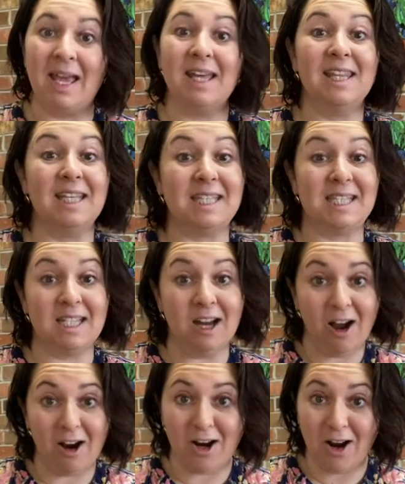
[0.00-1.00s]
The
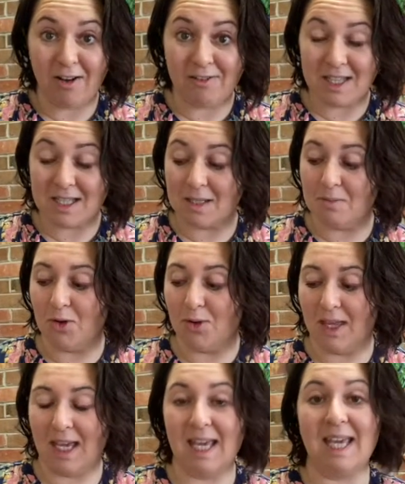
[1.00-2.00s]
star of this
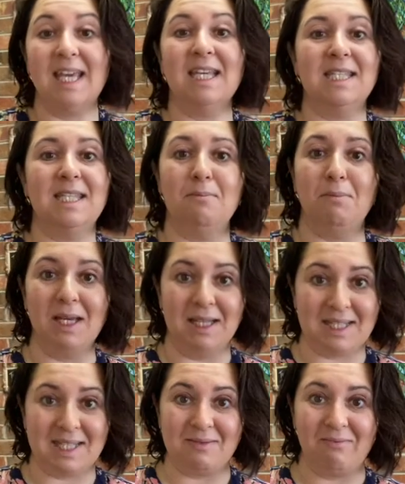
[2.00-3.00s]
smoothie is the
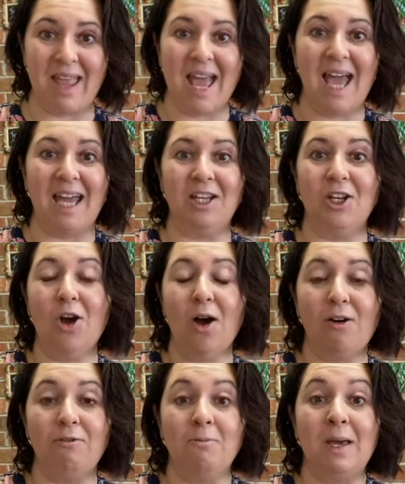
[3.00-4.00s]
beets. And you know,
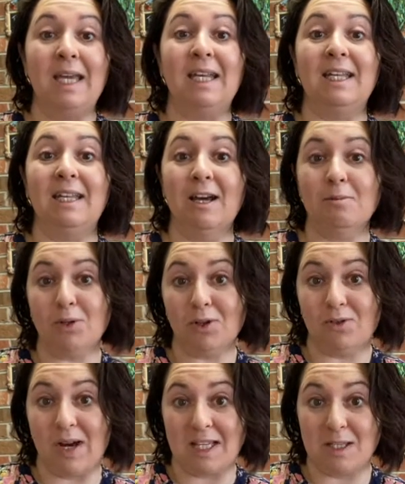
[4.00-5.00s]
I've made a number of
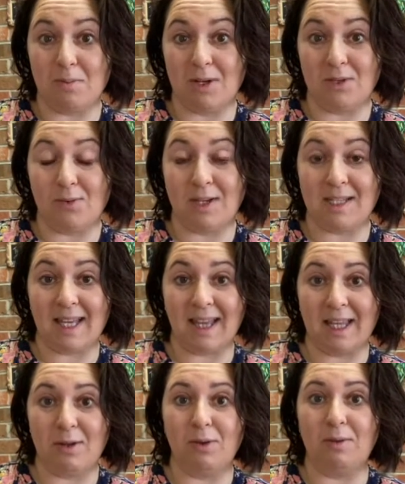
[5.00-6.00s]
recipes
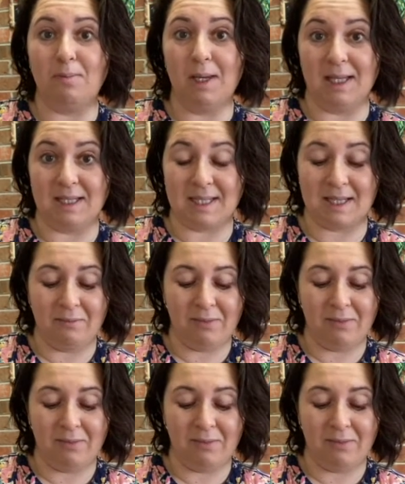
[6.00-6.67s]
recently with beets.